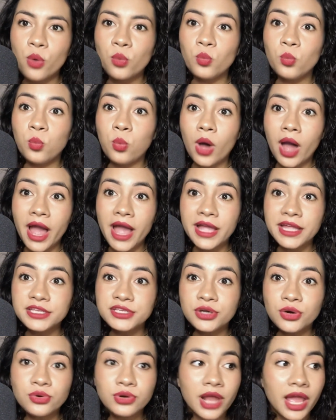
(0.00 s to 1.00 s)
Why
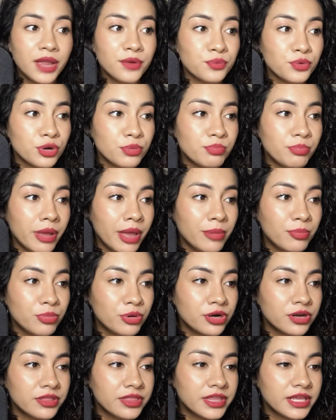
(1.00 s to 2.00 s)
don't I remember
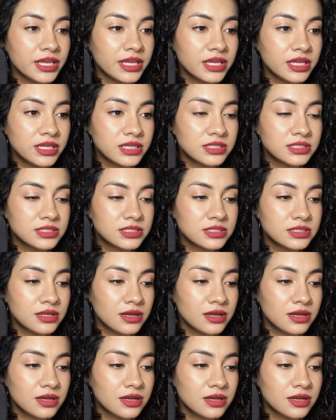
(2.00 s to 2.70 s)
this?